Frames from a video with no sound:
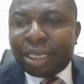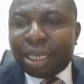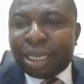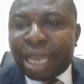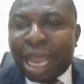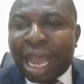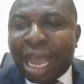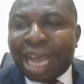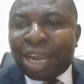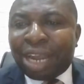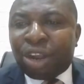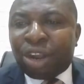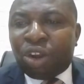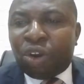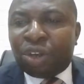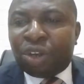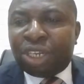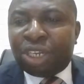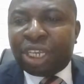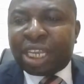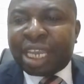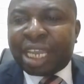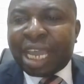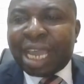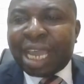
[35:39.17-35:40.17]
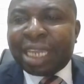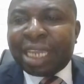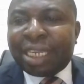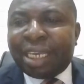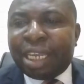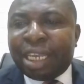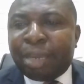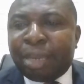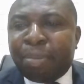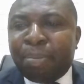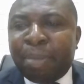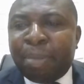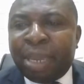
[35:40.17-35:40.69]
Akoni
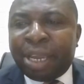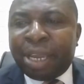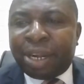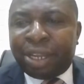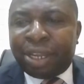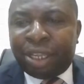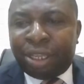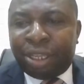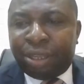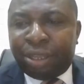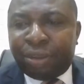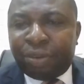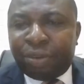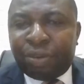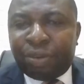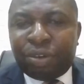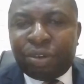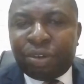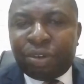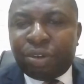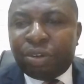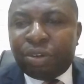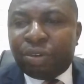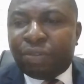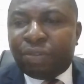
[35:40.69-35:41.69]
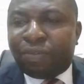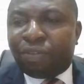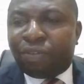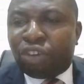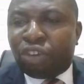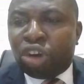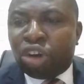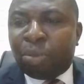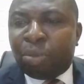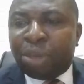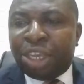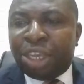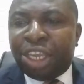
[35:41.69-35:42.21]
Kehinde Mary
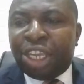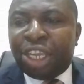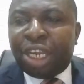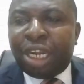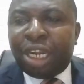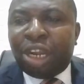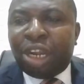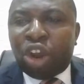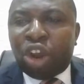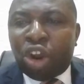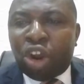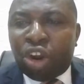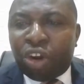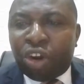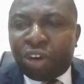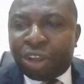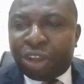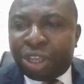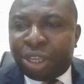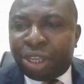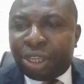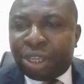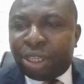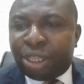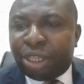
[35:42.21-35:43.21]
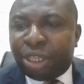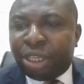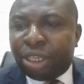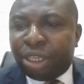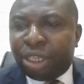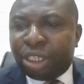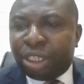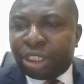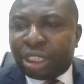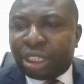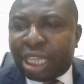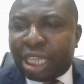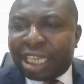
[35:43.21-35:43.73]
from Ilorin.
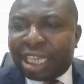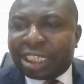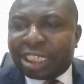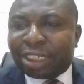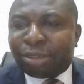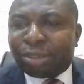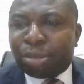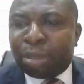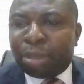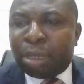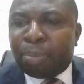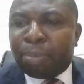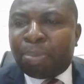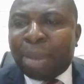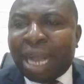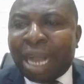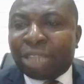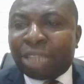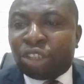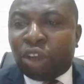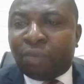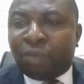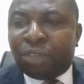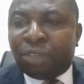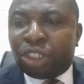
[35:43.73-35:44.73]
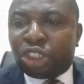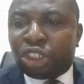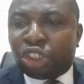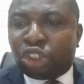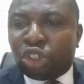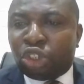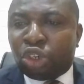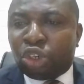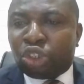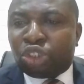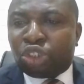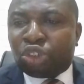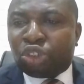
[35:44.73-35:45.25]
Thanks for being part of the
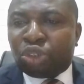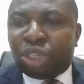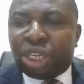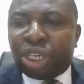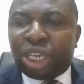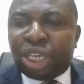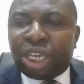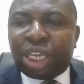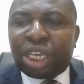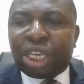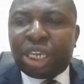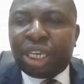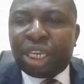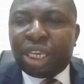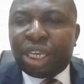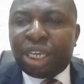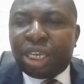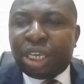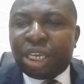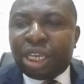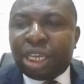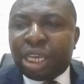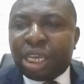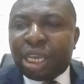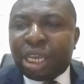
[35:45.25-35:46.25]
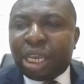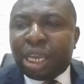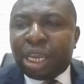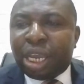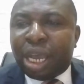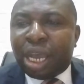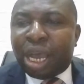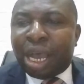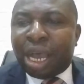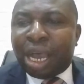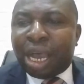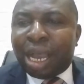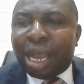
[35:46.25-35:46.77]
show today.
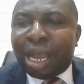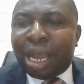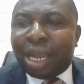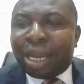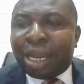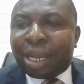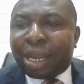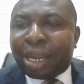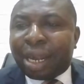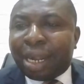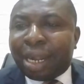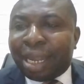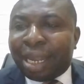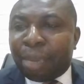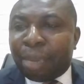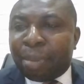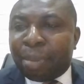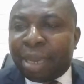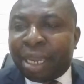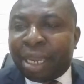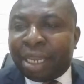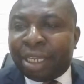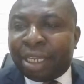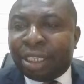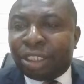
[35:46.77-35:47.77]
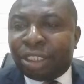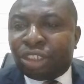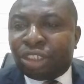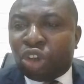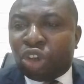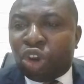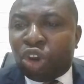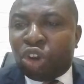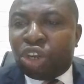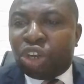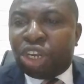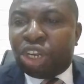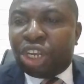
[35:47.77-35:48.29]
Clement
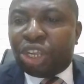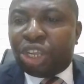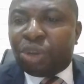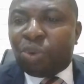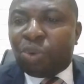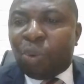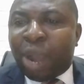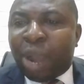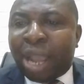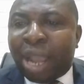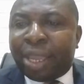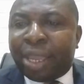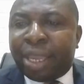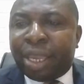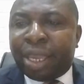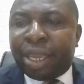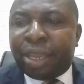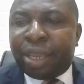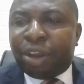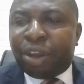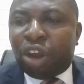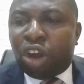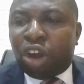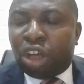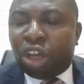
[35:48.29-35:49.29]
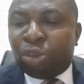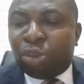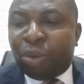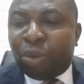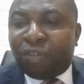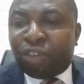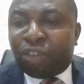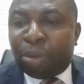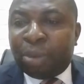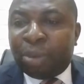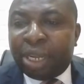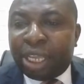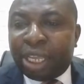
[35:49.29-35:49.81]
Oniwaye, all the way
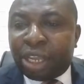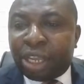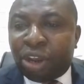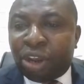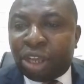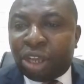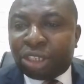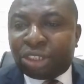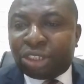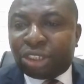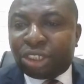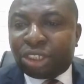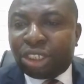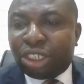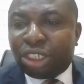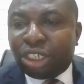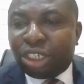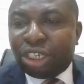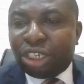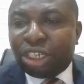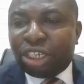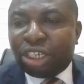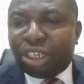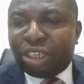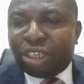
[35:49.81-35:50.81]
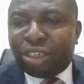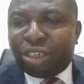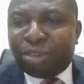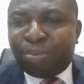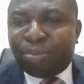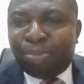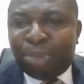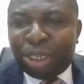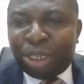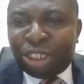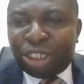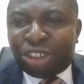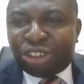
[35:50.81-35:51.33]
from Lagos.
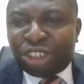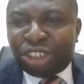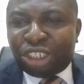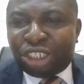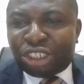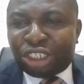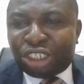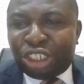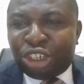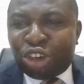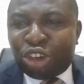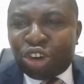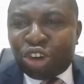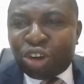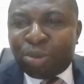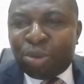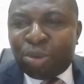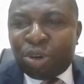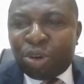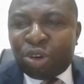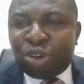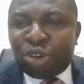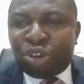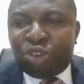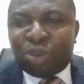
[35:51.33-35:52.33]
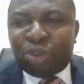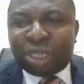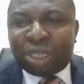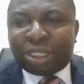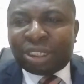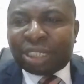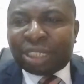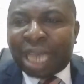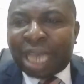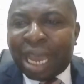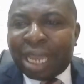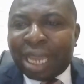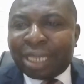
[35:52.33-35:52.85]
Beatrice Irogu, you are
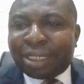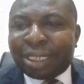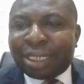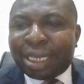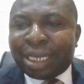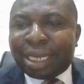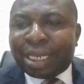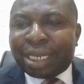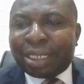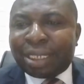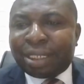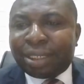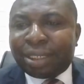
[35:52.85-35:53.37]
cited.